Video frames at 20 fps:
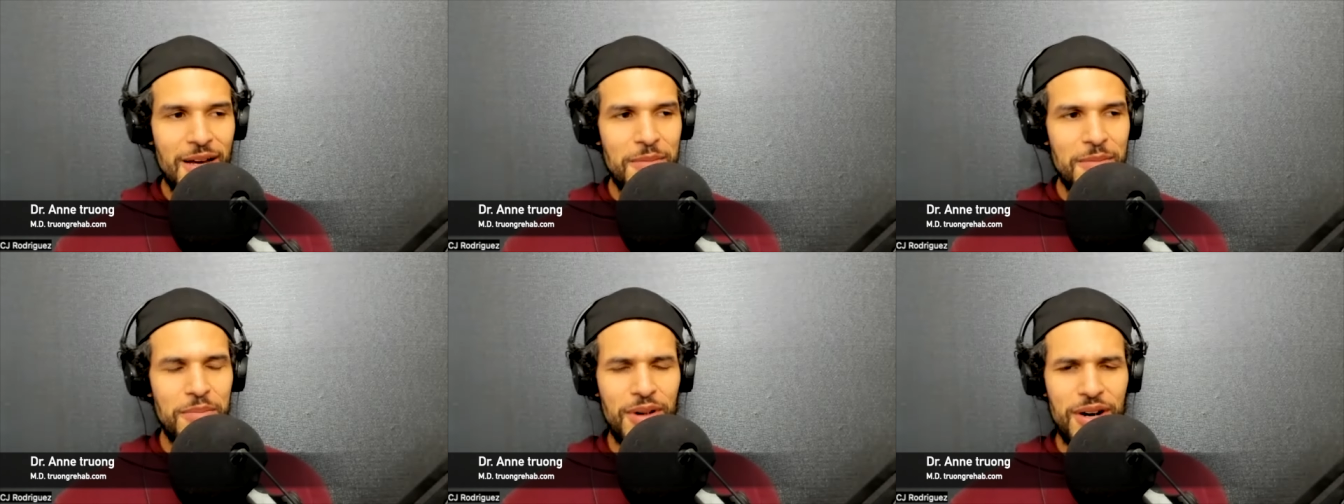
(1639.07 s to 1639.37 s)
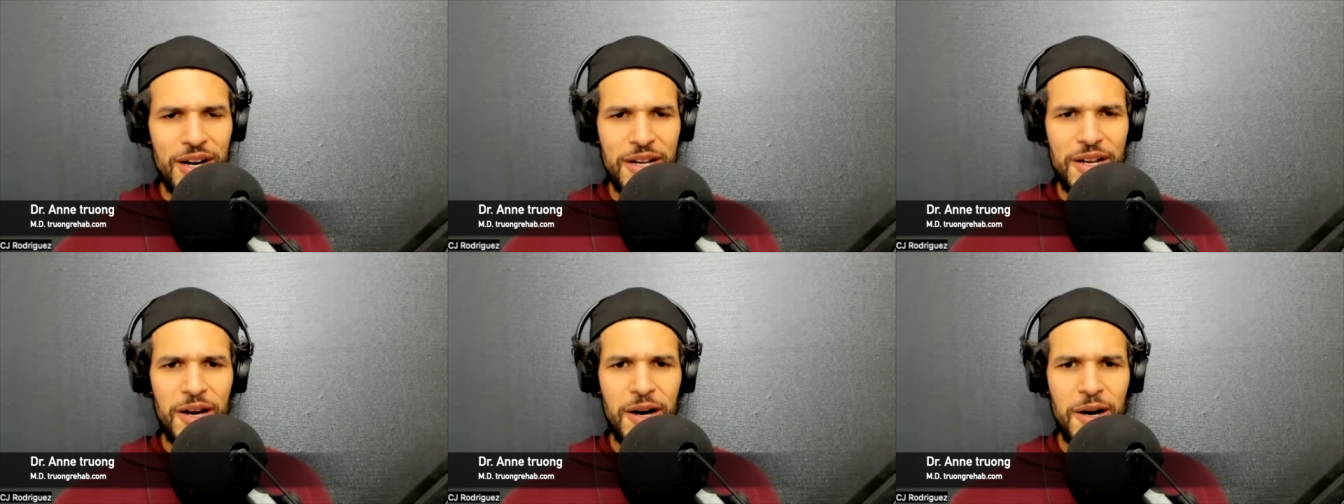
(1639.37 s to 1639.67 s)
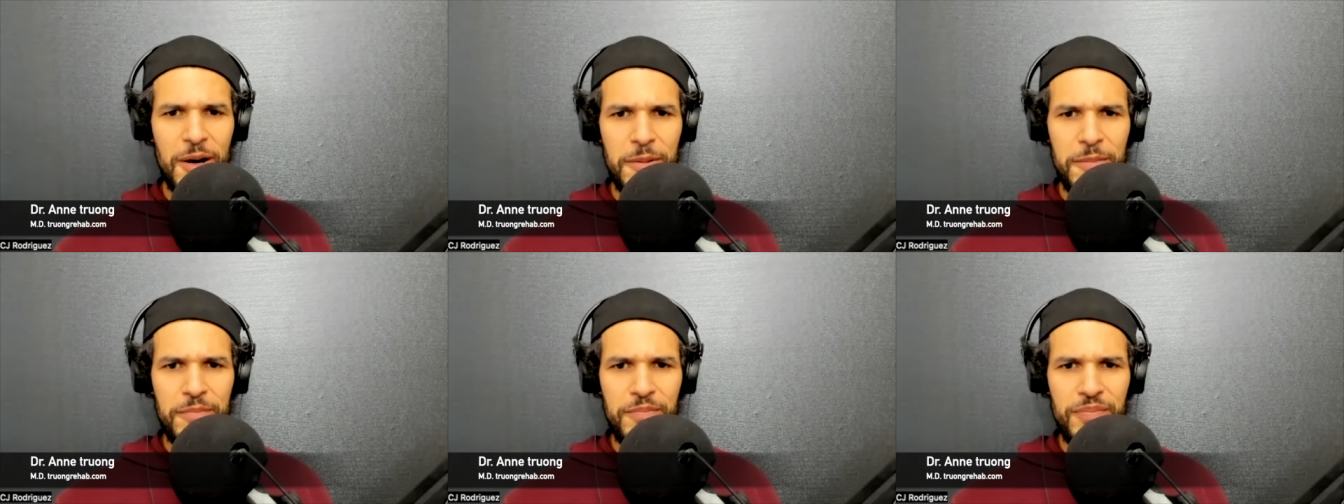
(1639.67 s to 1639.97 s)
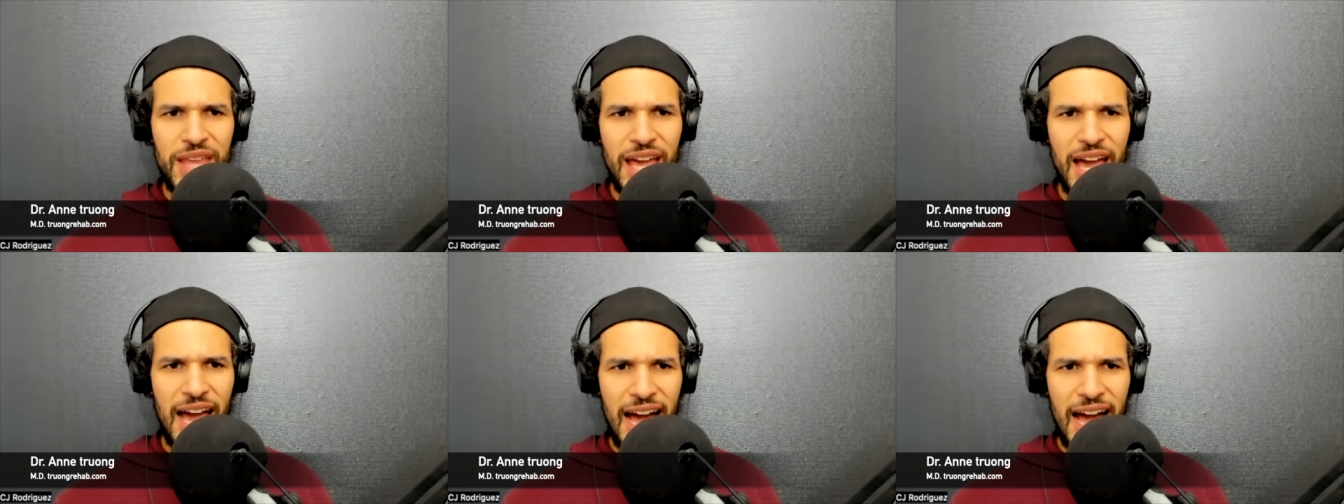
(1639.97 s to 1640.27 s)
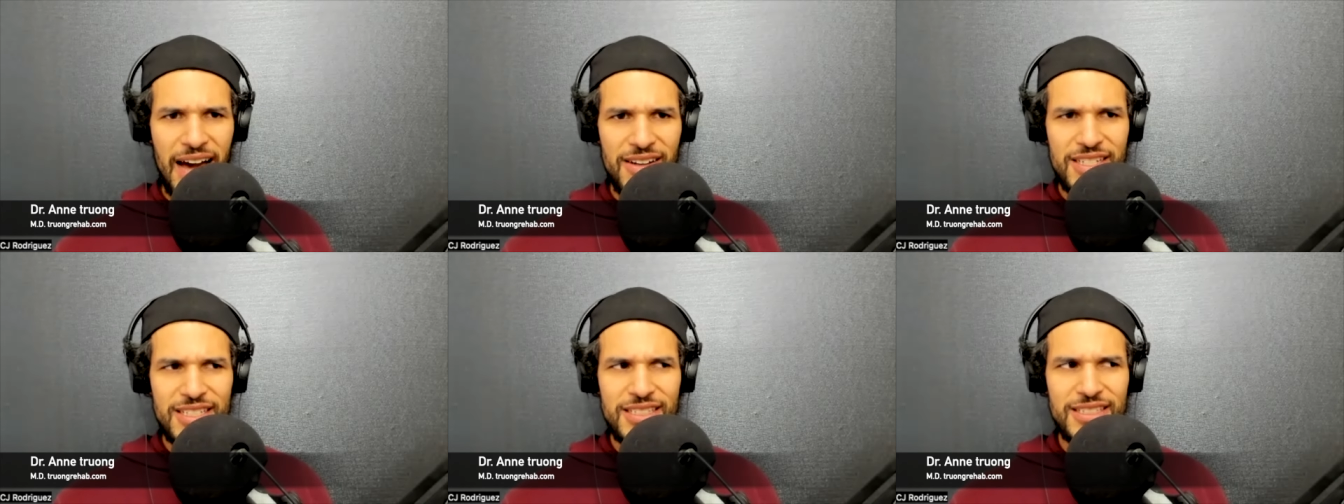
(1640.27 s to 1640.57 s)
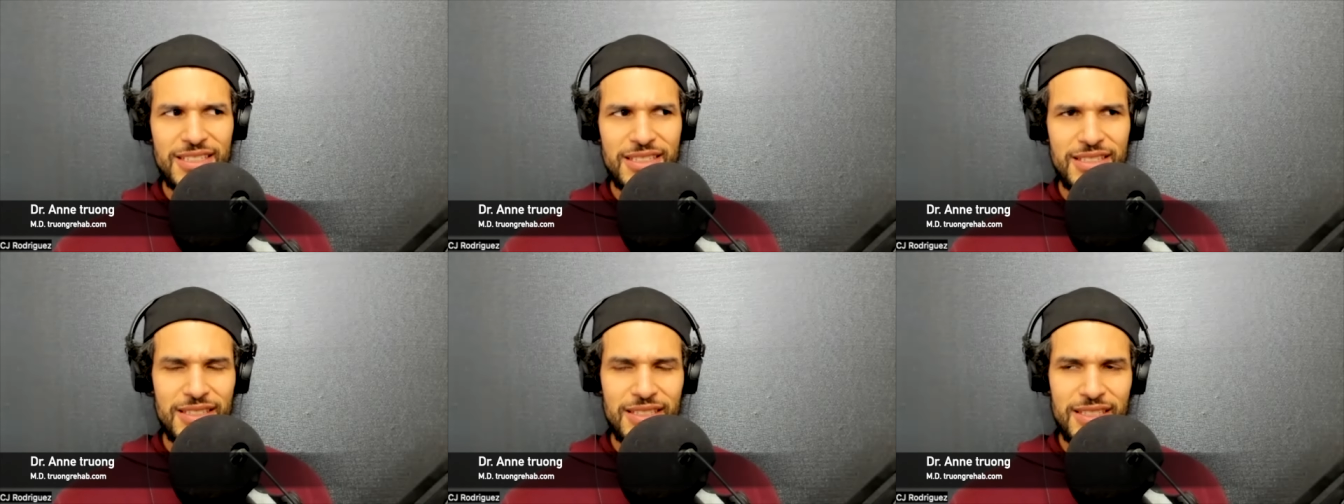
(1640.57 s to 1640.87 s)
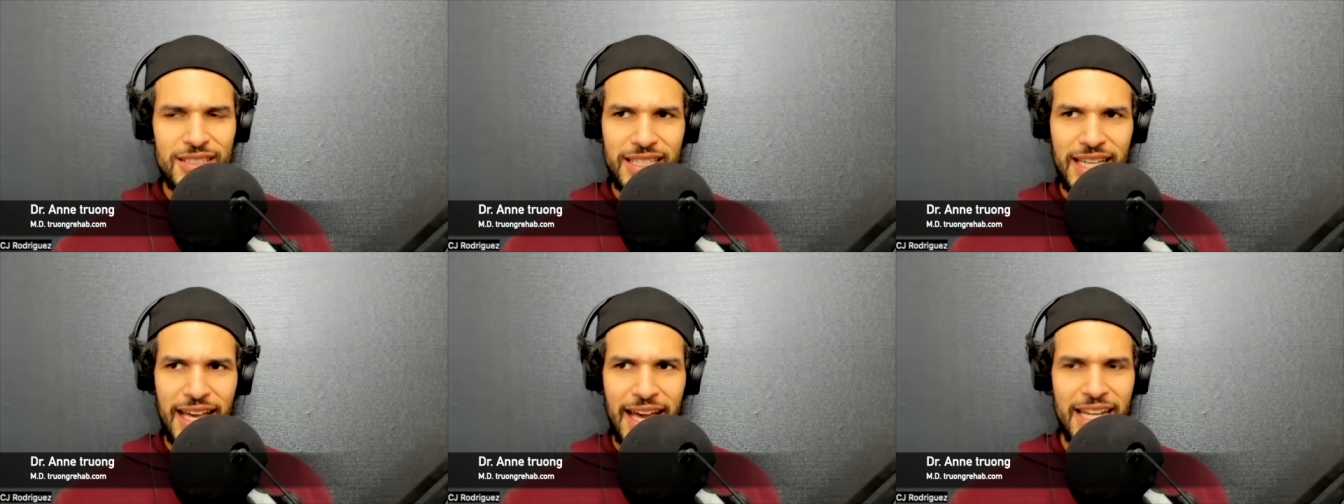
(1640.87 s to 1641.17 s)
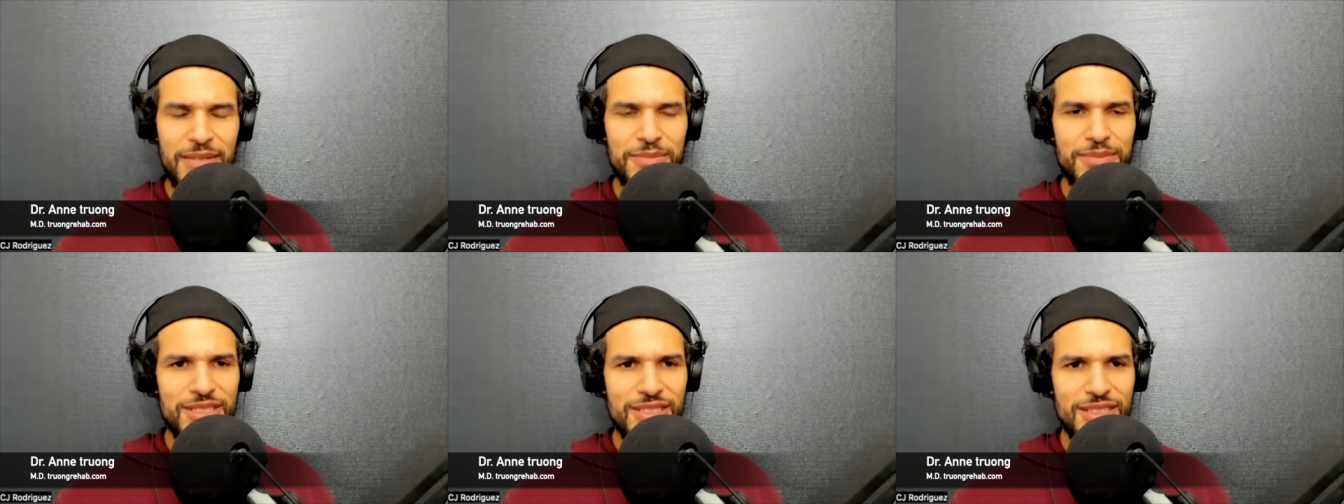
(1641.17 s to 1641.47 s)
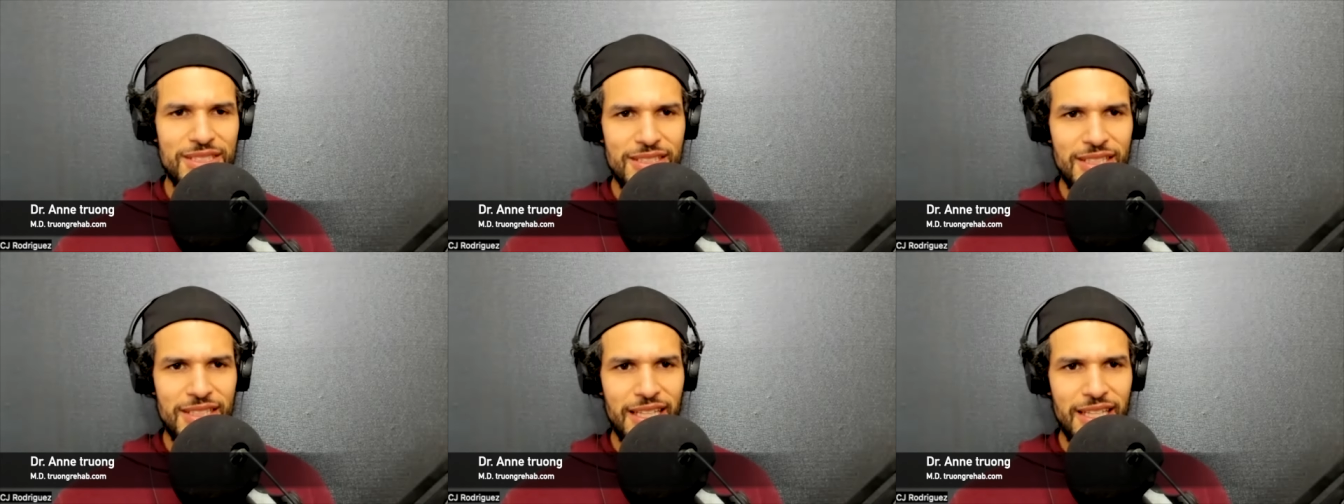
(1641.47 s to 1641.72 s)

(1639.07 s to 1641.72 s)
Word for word: But um, how does cannabis,